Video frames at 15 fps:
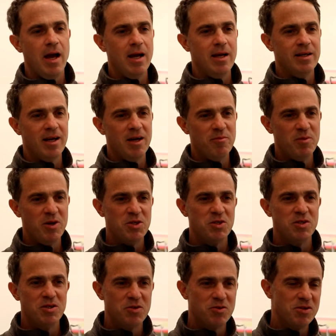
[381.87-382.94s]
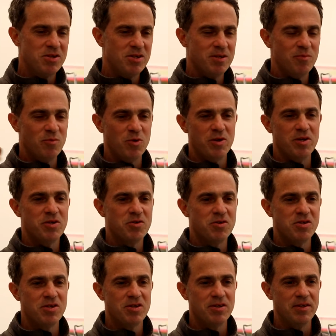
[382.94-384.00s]
And I'm more
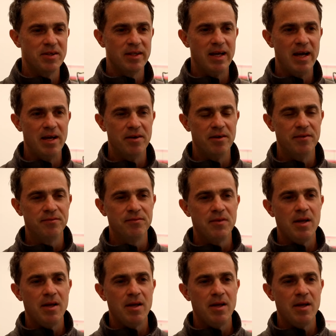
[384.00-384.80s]
interested in the latter.